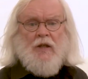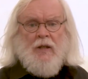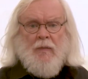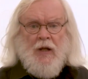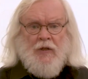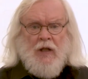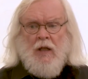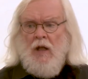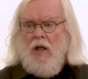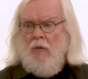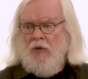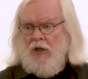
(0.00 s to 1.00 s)
antimatter,
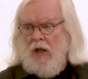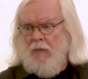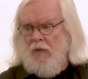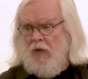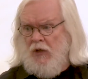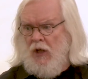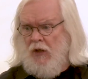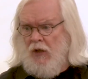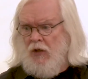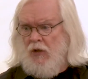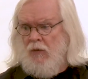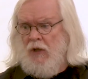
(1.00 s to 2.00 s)
which I'll be
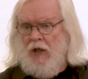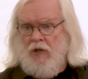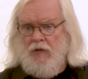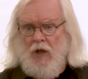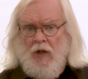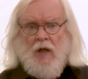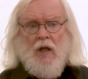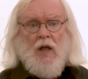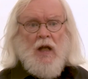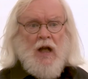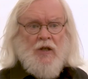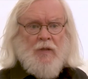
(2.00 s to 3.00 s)
returning to later on.
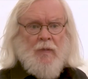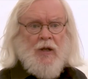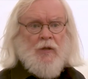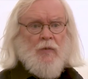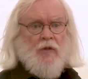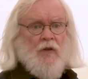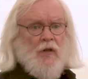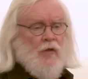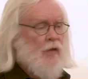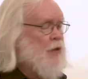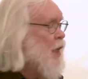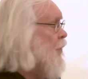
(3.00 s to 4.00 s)
Antimatter was first
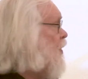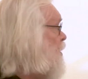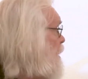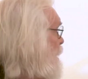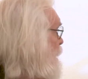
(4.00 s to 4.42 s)
discovered